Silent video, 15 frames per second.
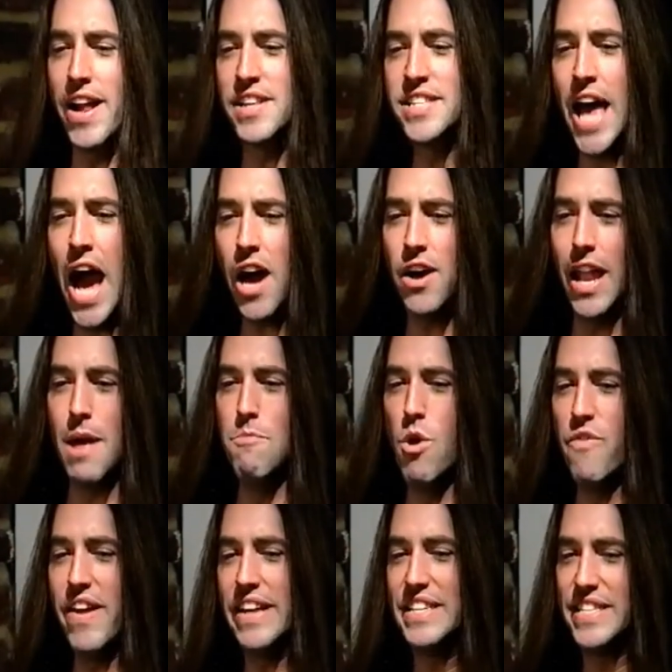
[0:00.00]
to tackle a
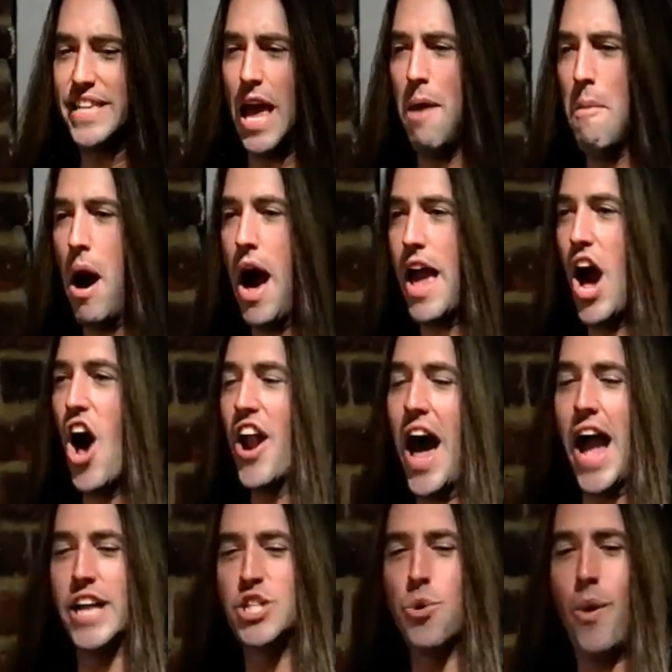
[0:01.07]
moving semi on
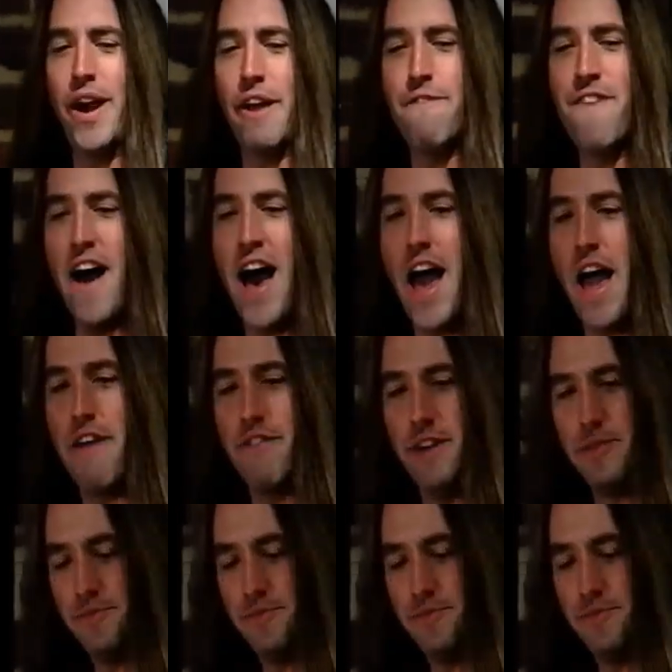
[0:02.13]
I 25.